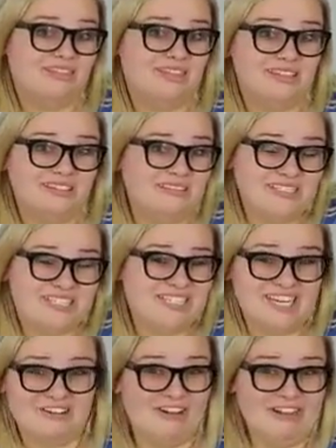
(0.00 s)
then
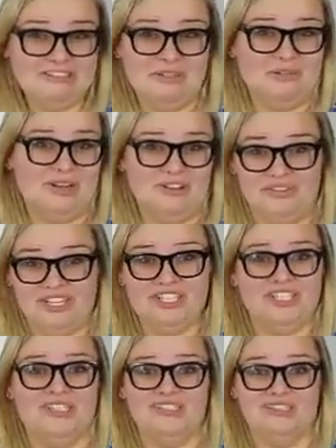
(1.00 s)
sitting around doing
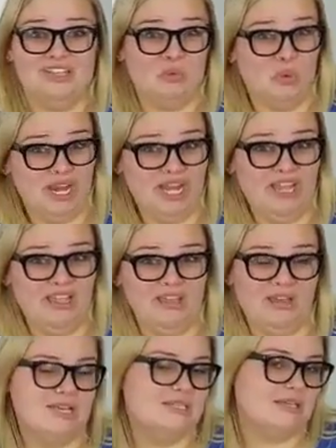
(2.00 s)
renovations and then
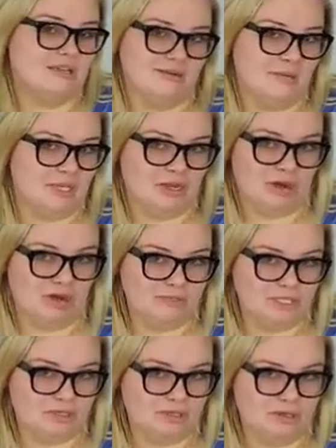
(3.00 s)
waiting isn't going to be your
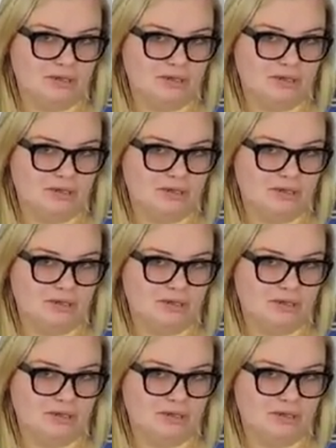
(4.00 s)
option.